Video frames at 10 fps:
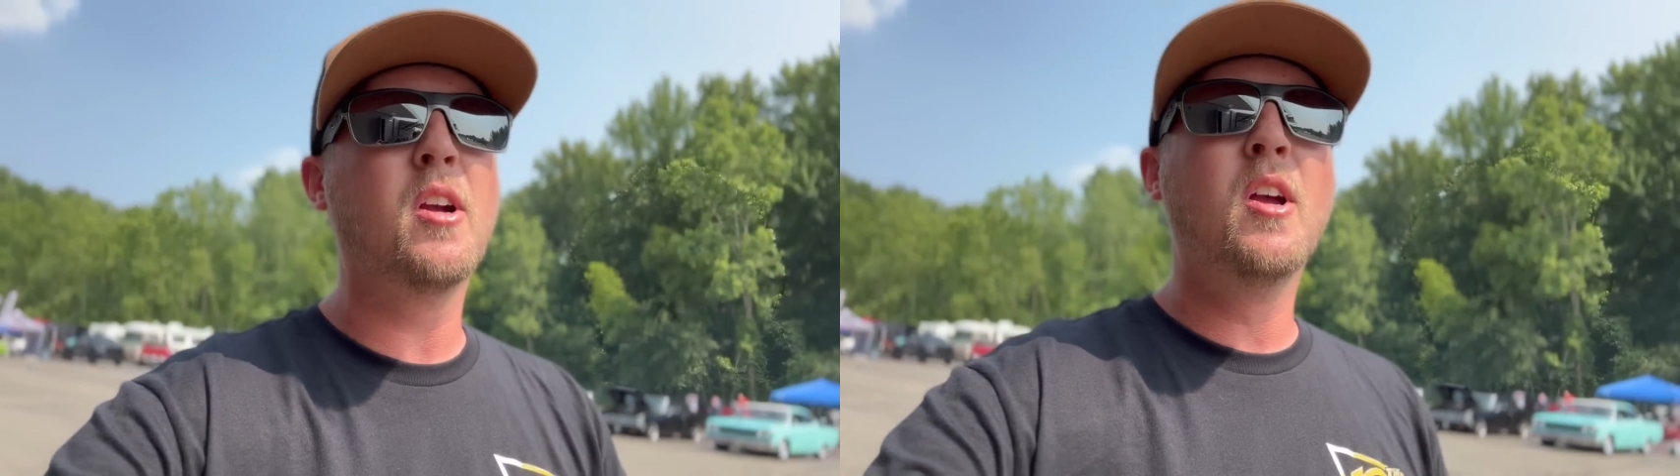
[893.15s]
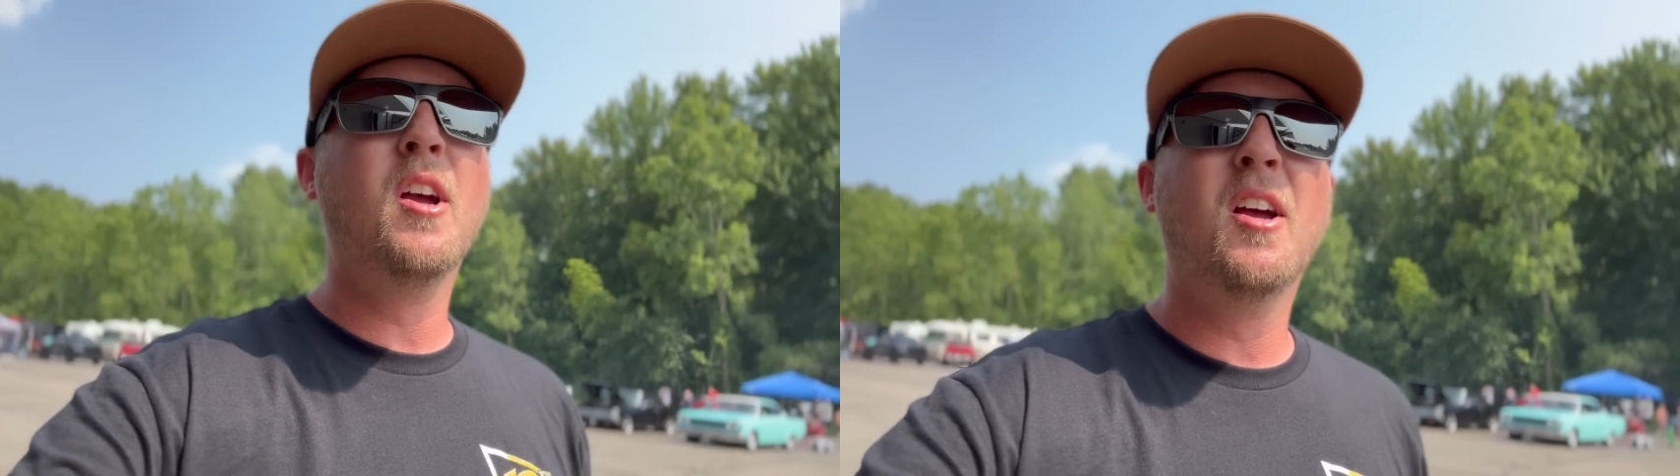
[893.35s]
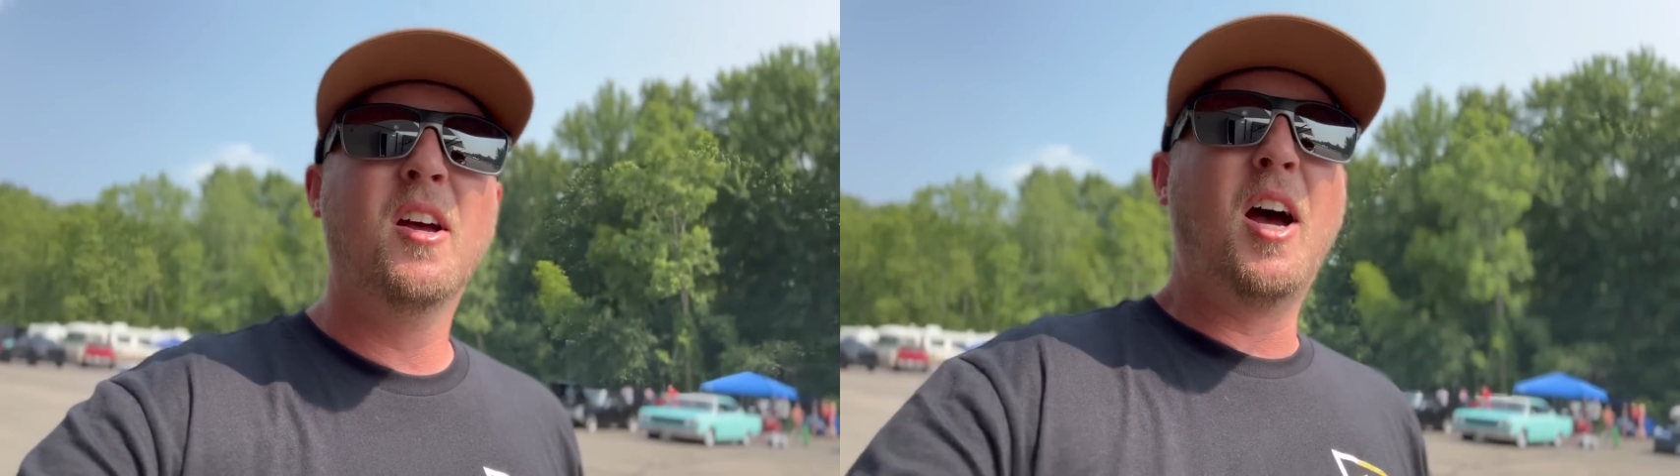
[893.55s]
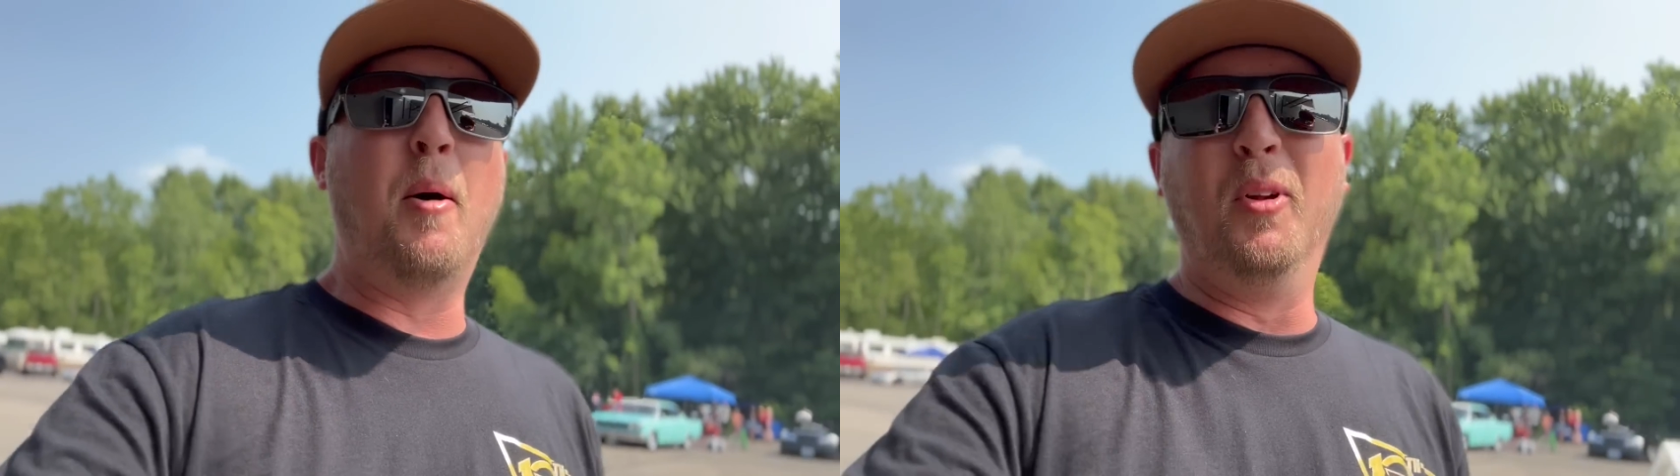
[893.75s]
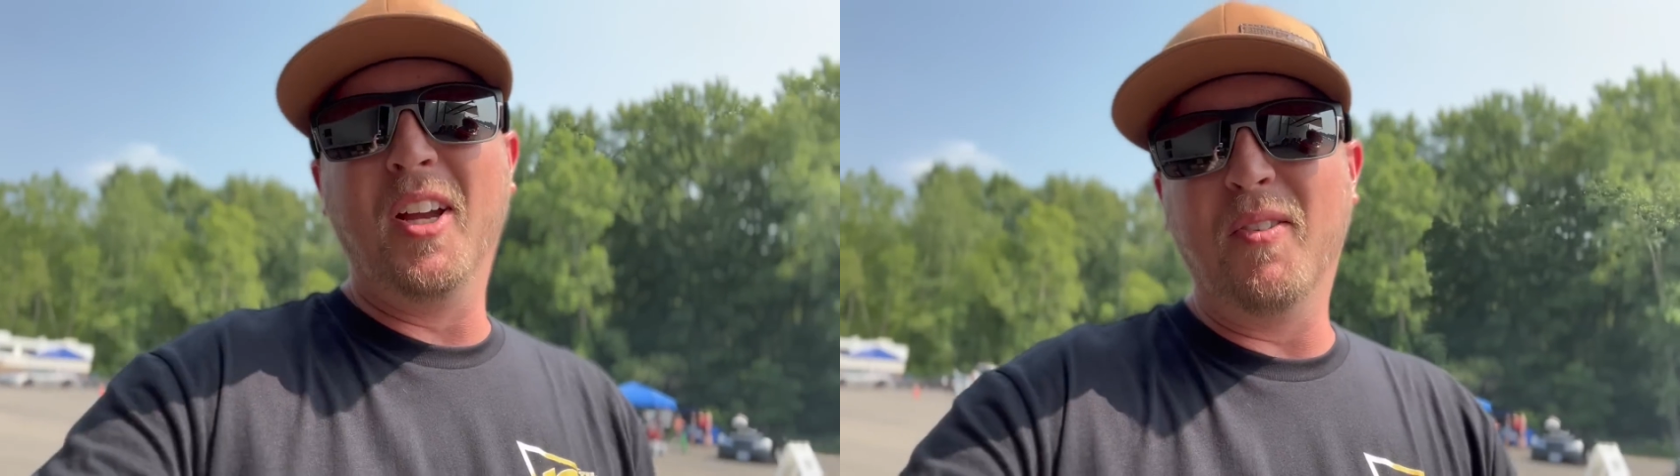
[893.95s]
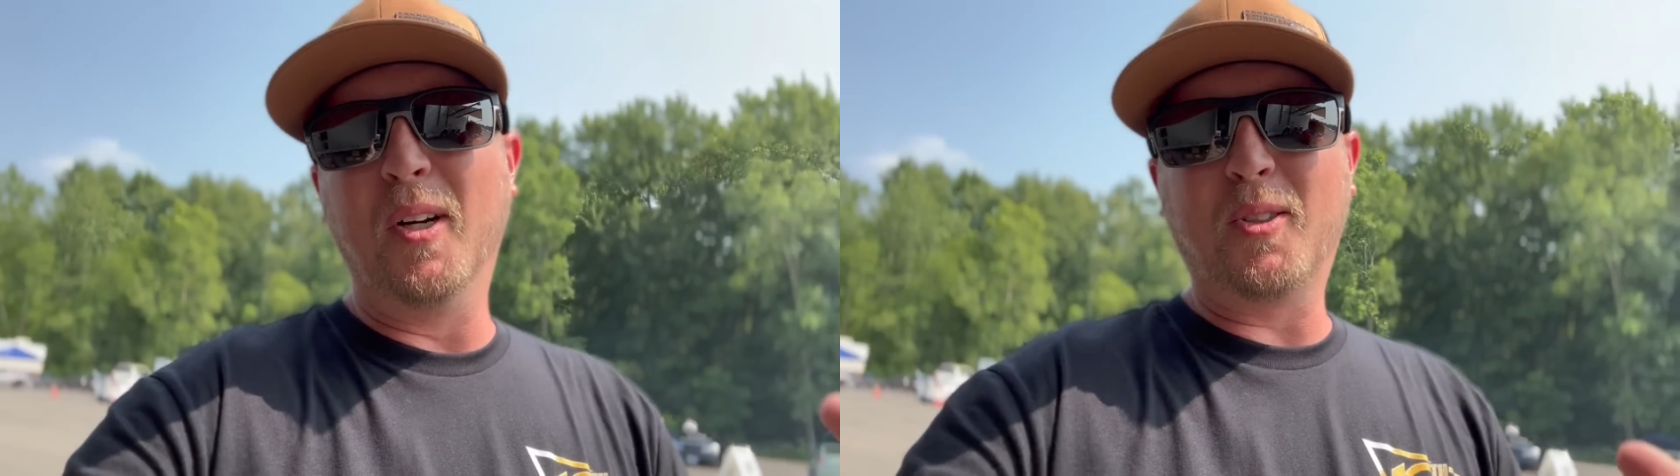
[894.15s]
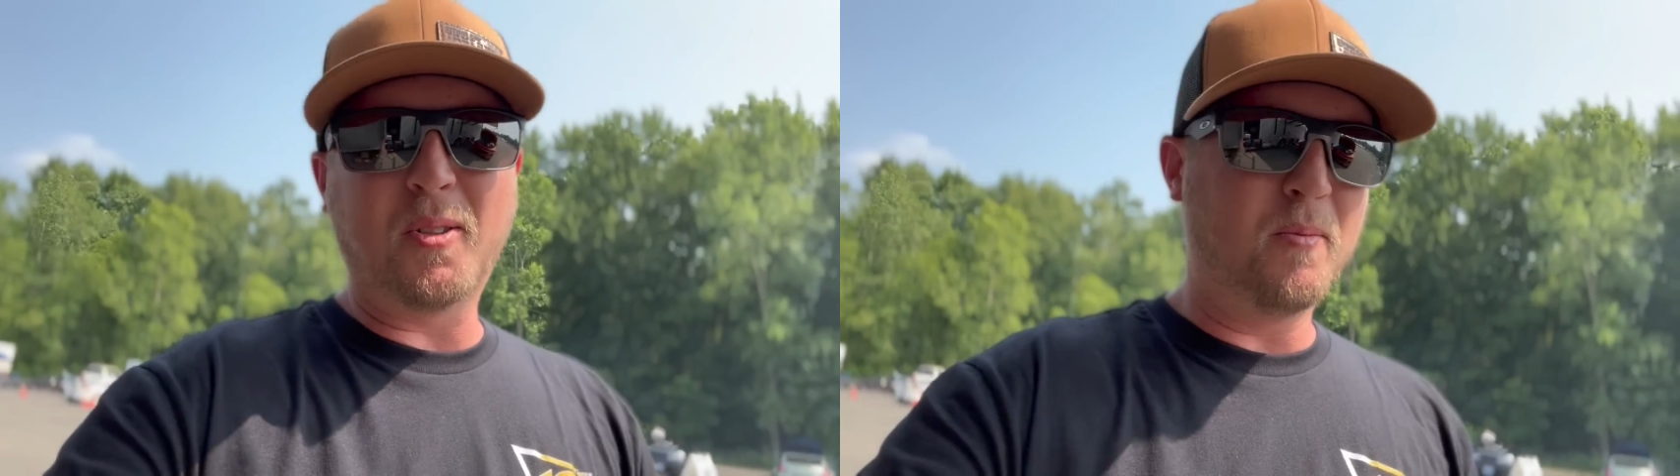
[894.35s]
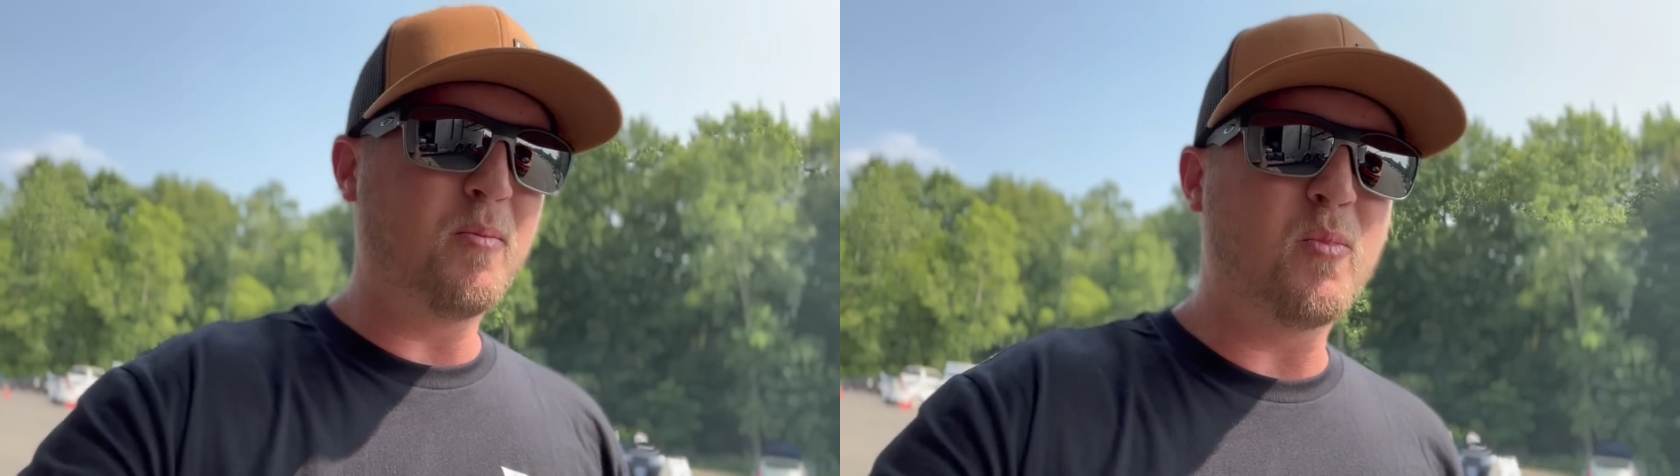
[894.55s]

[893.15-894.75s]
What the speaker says: I believe there's